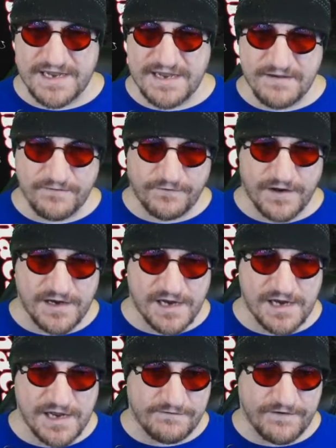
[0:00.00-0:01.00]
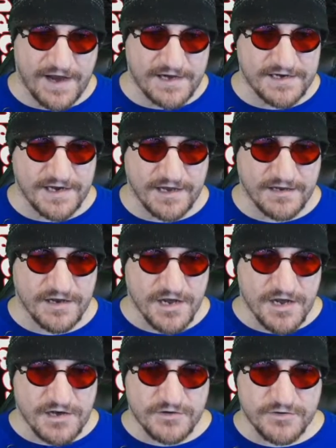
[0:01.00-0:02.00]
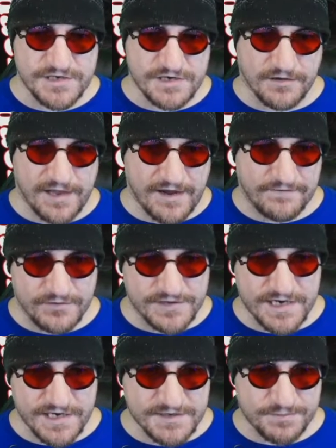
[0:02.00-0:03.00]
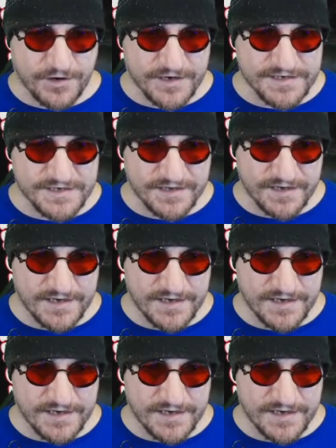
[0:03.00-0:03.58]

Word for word: Even in a fatty deck, you still have those King's Prides in